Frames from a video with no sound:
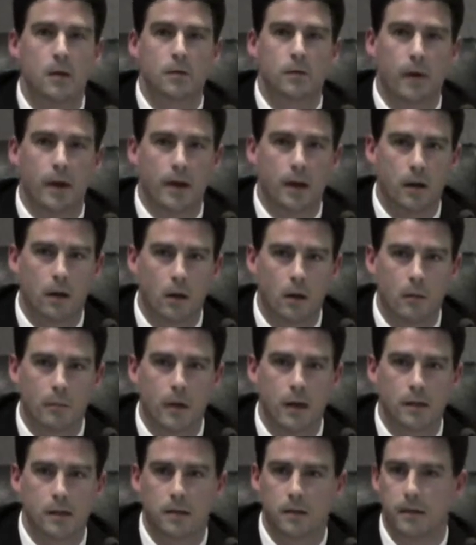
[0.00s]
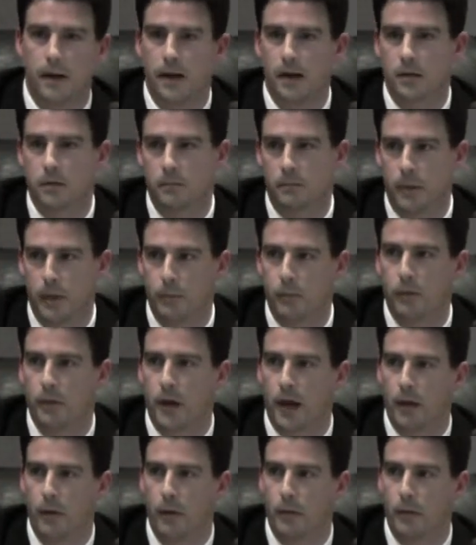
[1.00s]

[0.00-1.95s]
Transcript: so I can go to my 10,000 people that I